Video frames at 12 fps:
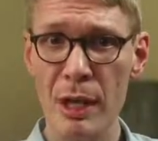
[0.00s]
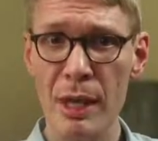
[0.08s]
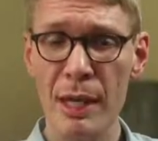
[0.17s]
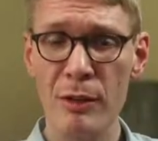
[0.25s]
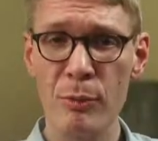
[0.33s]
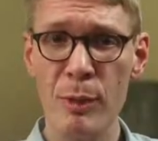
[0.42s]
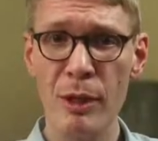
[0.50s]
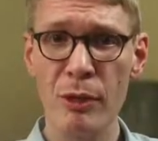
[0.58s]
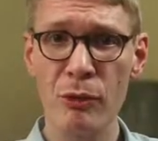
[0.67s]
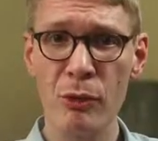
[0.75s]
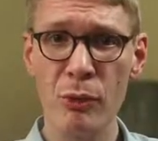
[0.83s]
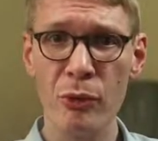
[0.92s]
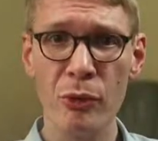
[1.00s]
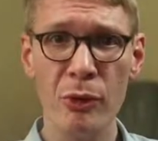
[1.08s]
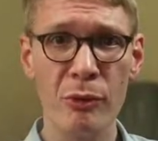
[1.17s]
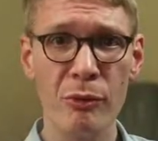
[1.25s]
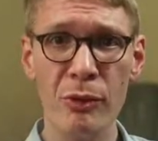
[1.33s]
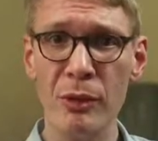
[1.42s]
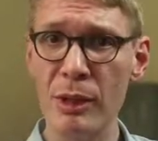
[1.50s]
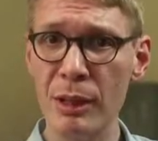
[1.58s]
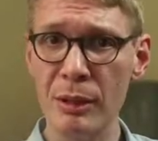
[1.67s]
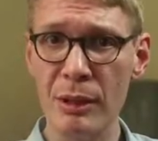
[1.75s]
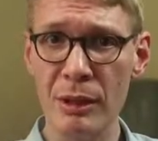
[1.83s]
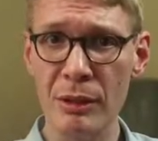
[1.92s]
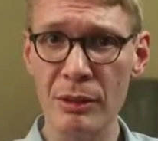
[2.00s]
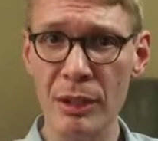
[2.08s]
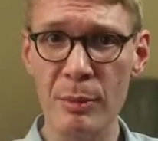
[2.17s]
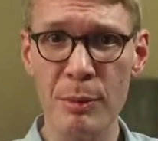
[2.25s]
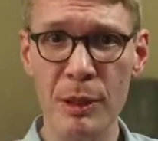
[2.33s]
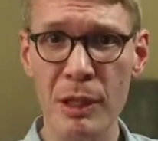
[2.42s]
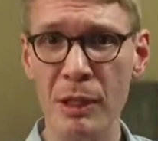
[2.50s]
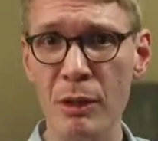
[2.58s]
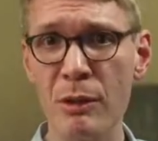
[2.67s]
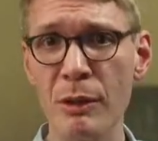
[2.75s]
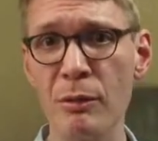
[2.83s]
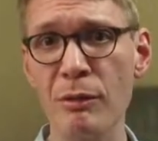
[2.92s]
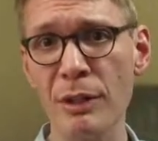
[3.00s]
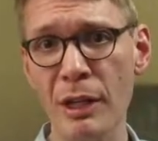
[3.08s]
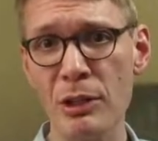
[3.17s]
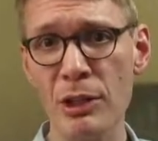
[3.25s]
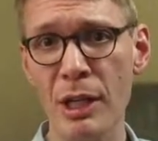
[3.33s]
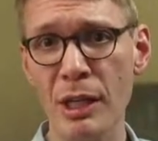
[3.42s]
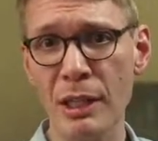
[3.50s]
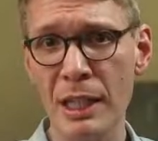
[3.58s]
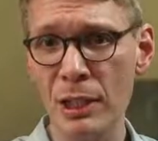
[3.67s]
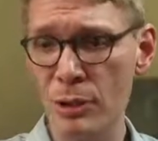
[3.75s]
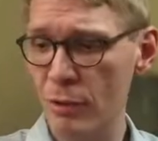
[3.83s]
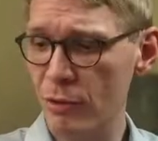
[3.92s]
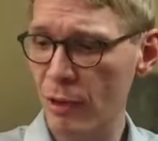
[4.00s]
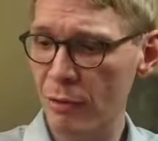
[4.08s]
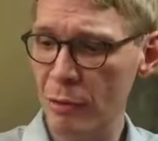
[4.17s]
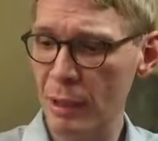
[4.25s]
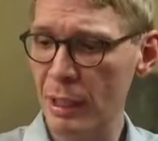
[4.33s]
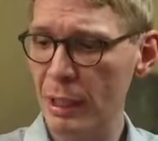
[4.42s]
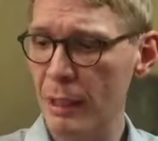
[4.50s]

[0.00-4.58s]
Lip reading: has been a source of very deep and ongoing reflection on the nature of suffering.